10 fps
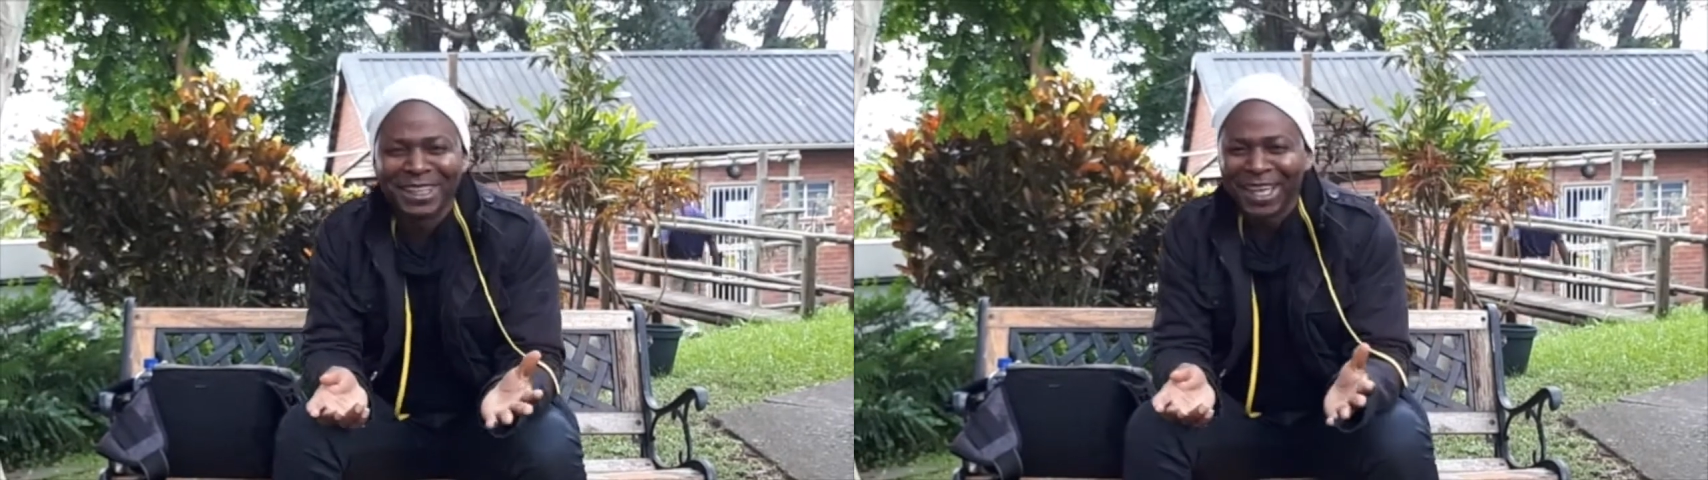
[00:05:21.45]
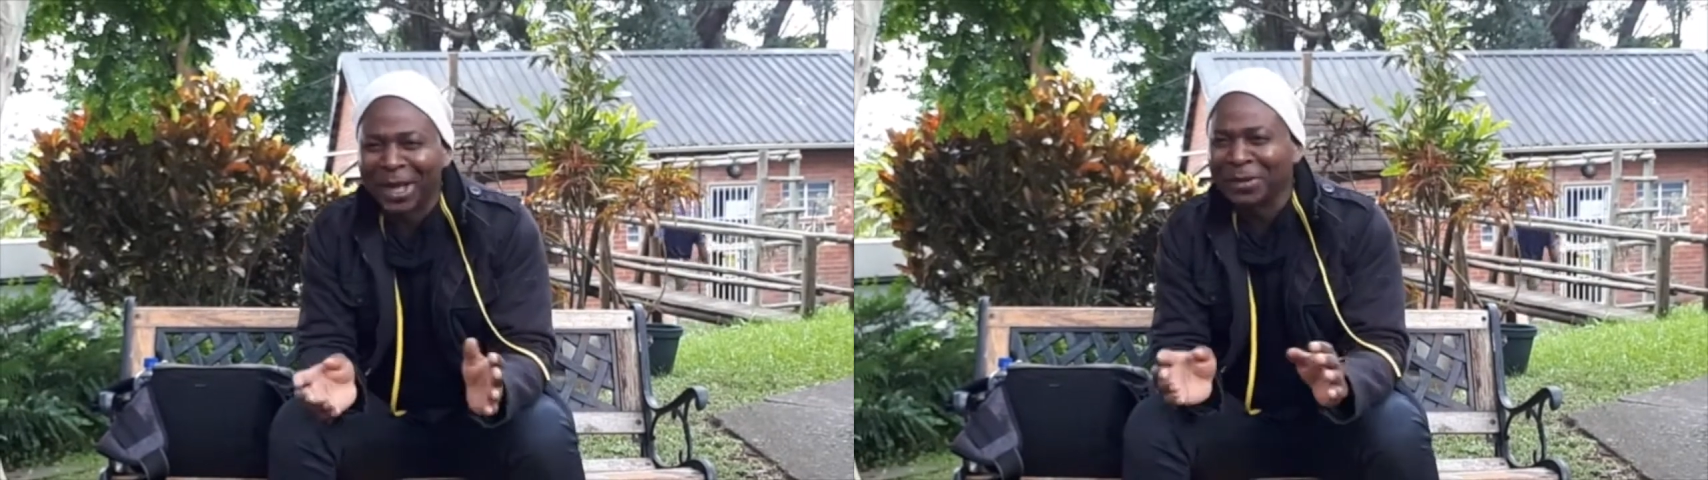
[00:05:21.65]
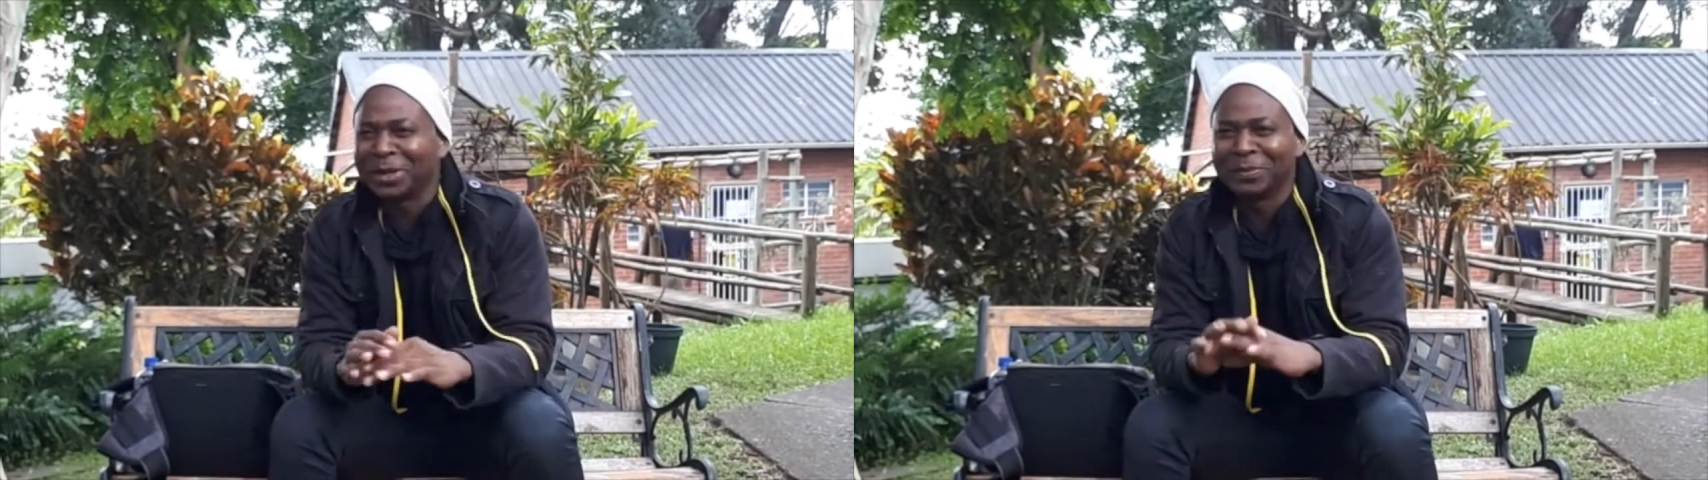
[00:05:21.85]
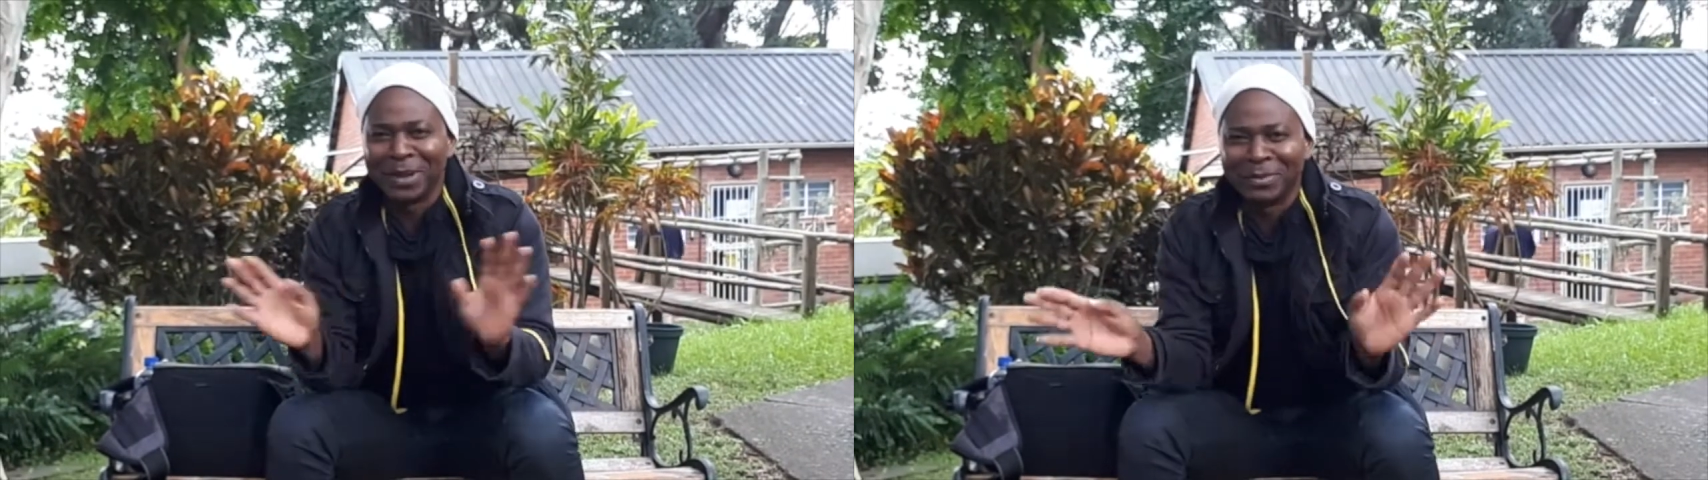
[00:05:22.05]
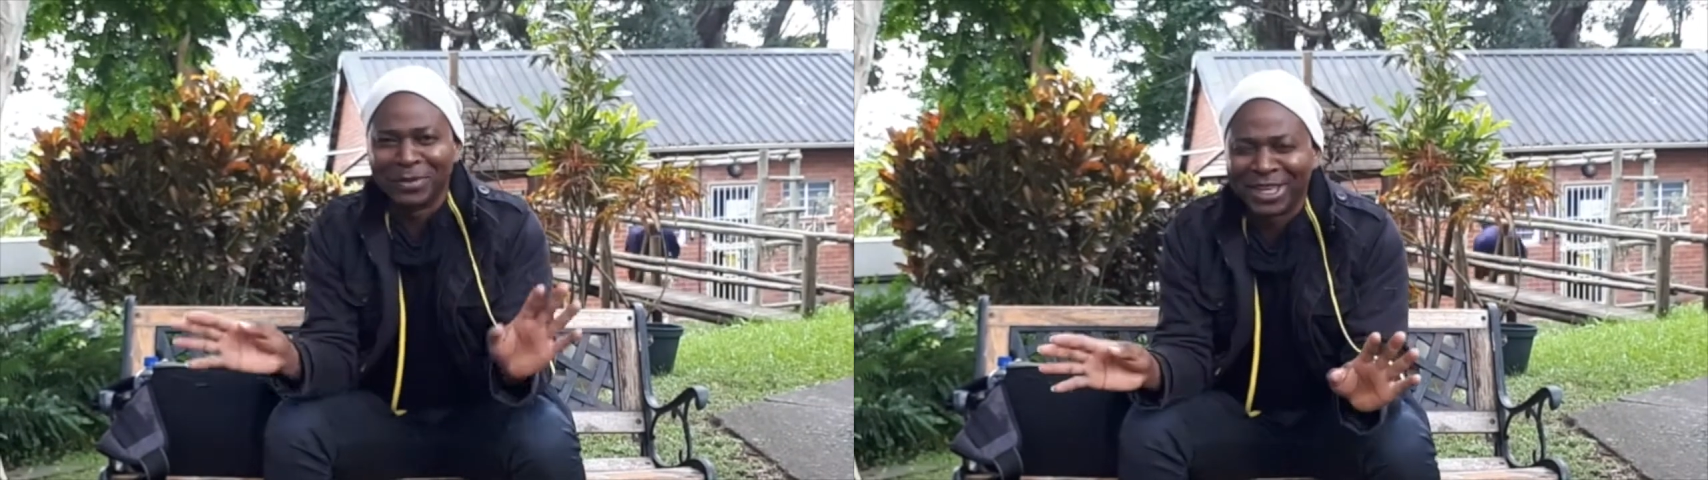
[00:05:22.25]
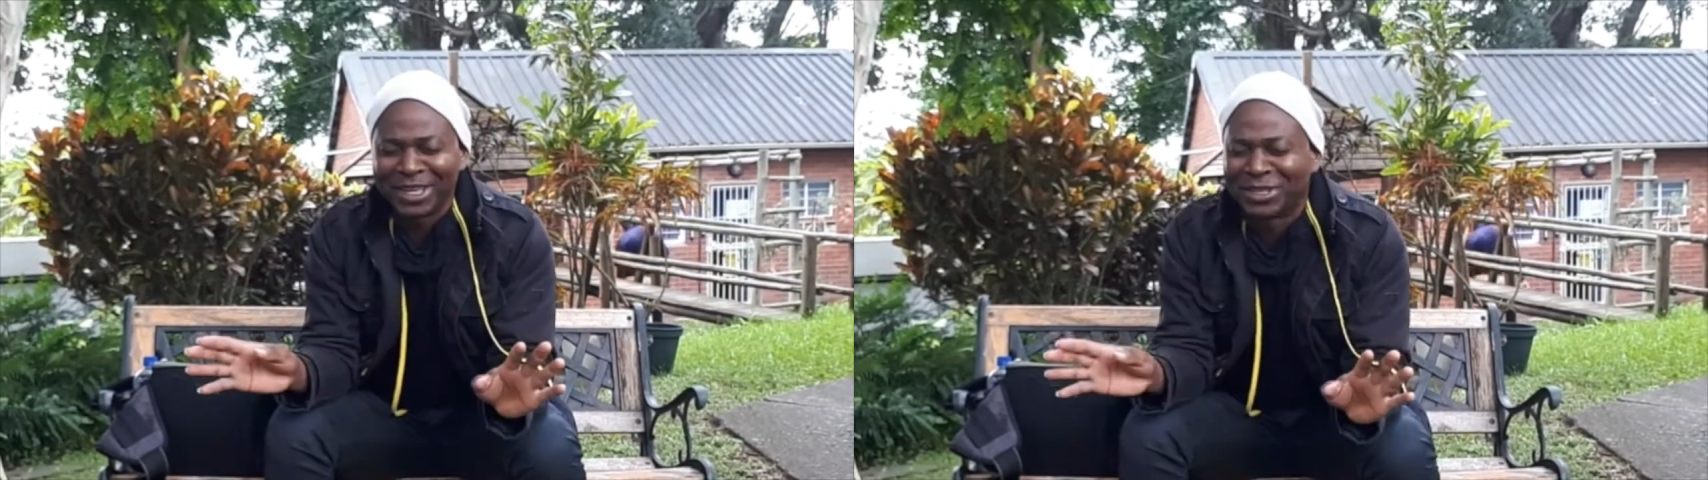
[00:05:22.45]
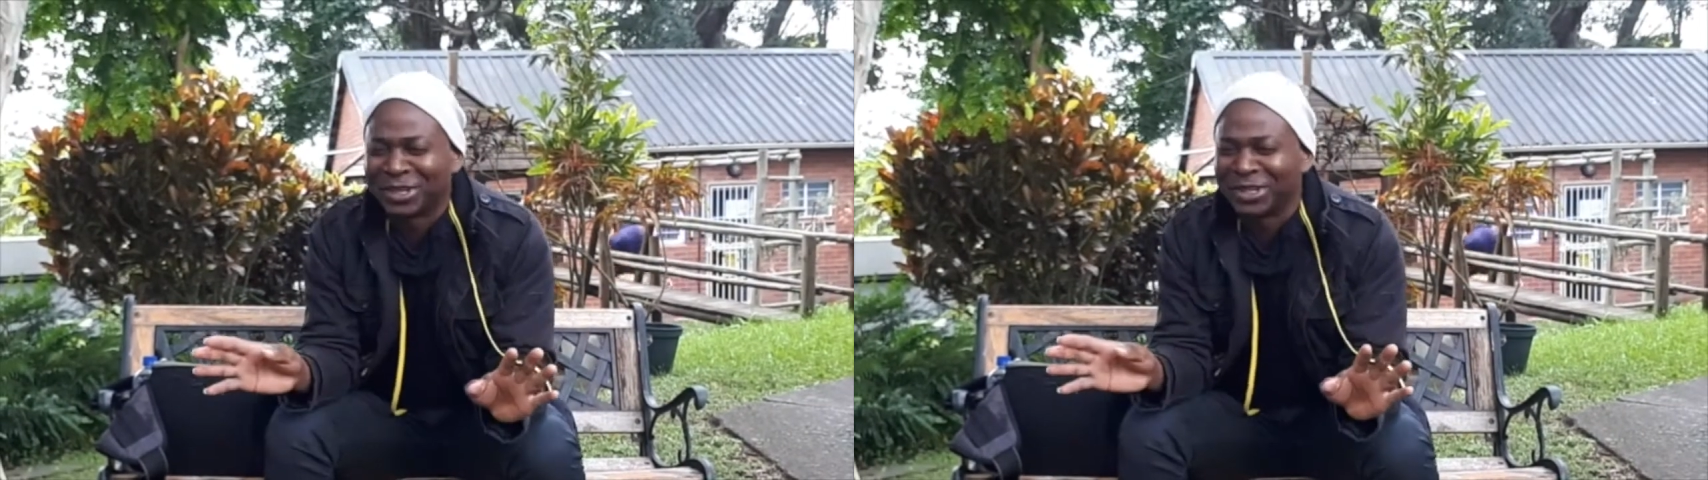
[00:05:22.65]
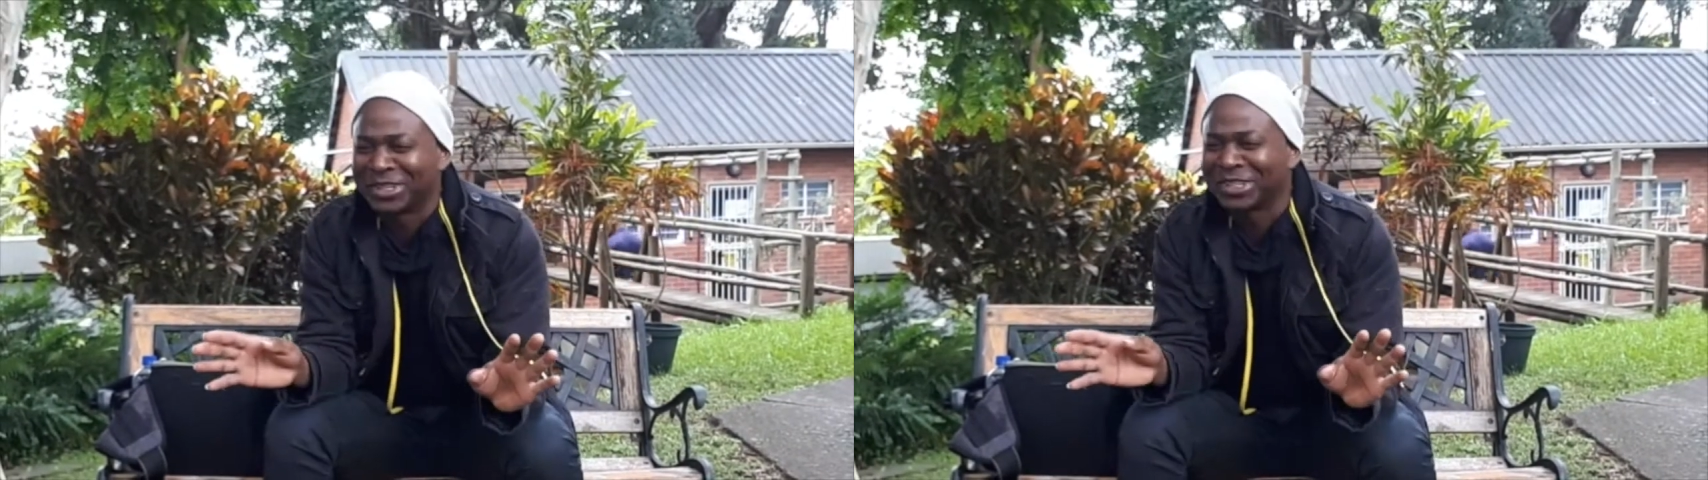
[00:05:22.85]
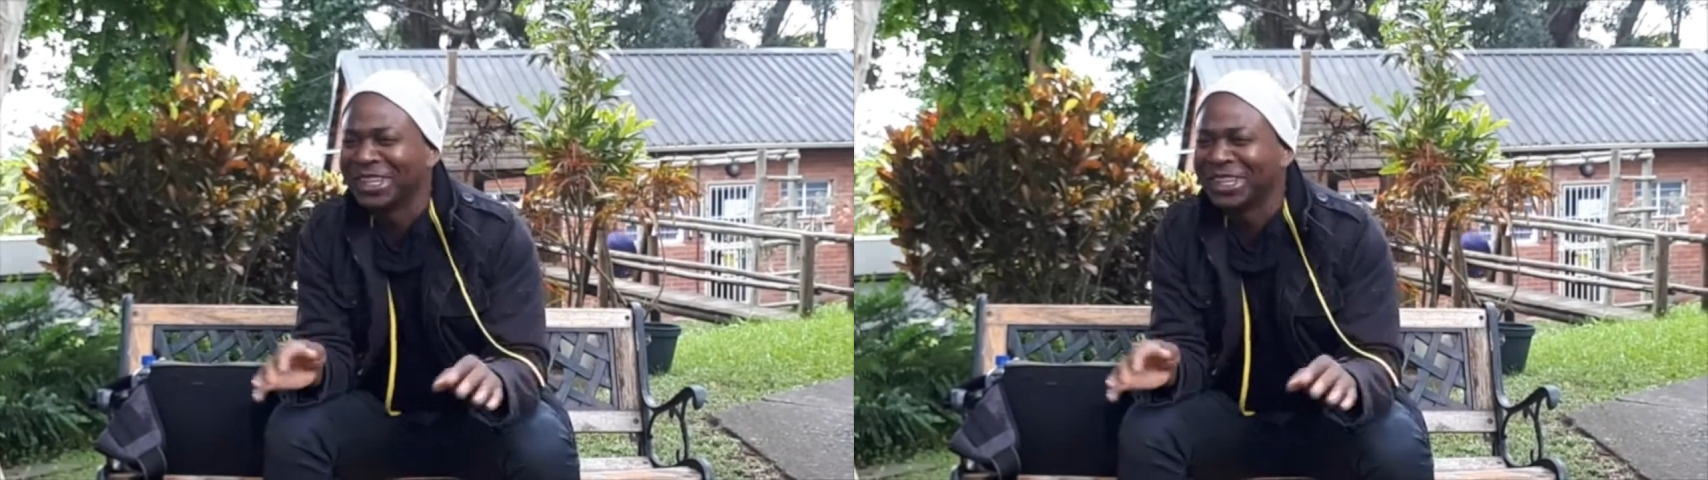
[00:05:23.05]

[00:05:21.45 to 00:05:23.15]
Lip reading: I'm not a member of the church.